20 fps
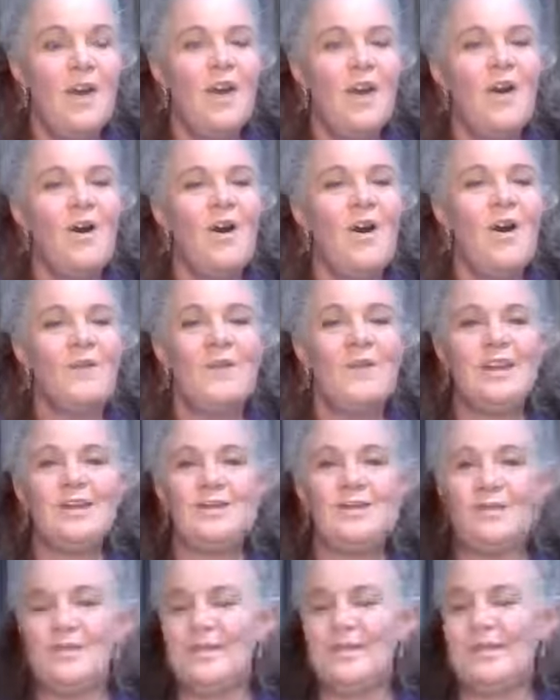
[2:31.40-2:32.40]
Oh,
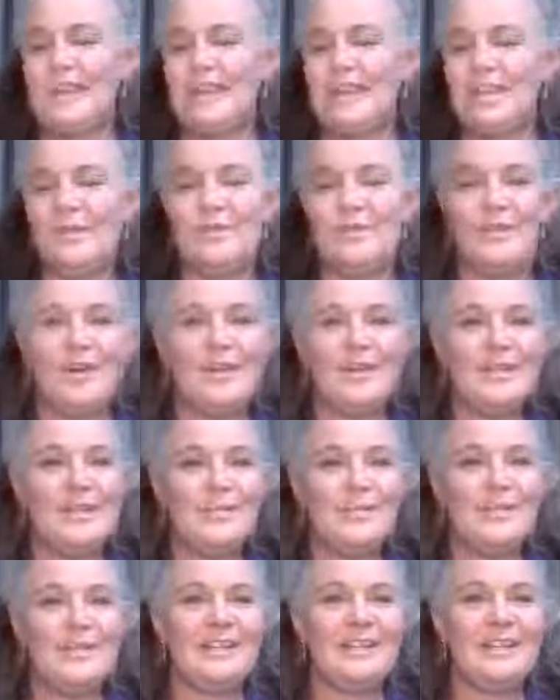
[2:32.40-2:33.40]
wonderful, Sandy. You've got a
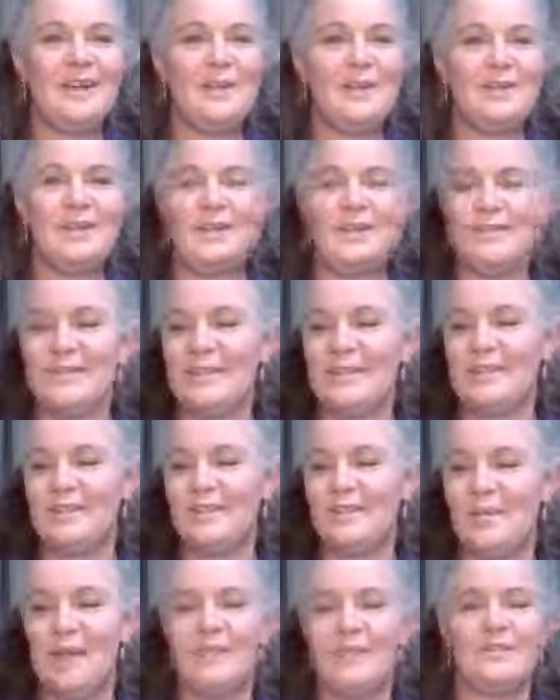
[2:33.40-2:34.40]
Lepidolite pyramid
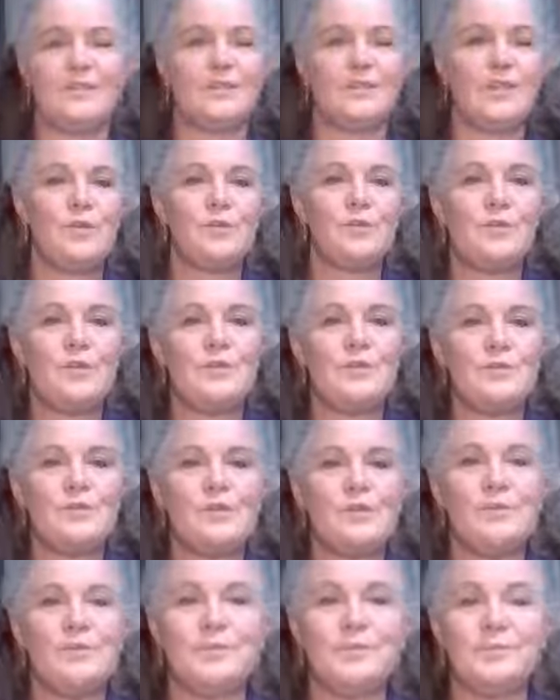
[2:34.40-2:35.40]
as well. It's so
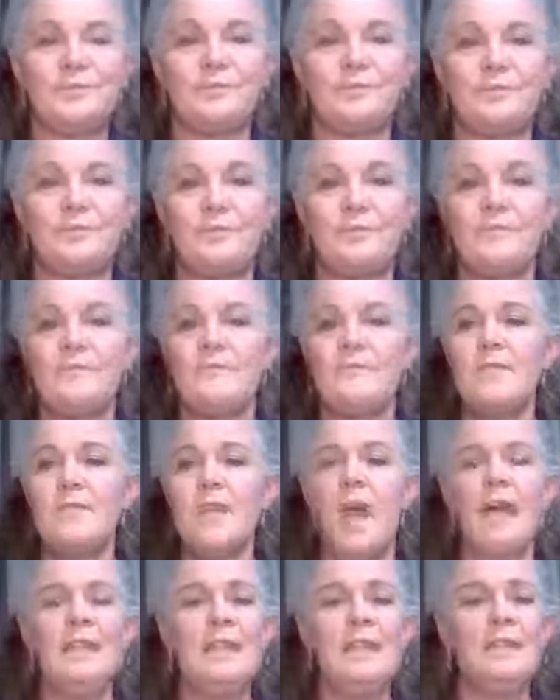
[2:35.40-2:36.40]
beautiful.
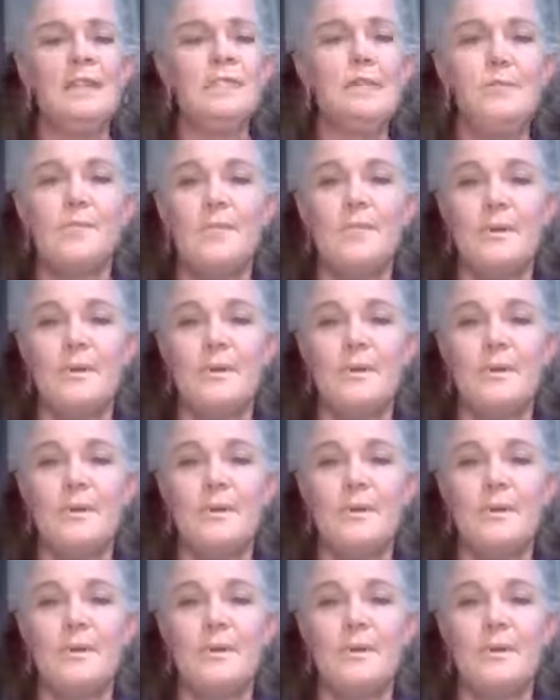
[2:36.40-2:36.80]
I love it.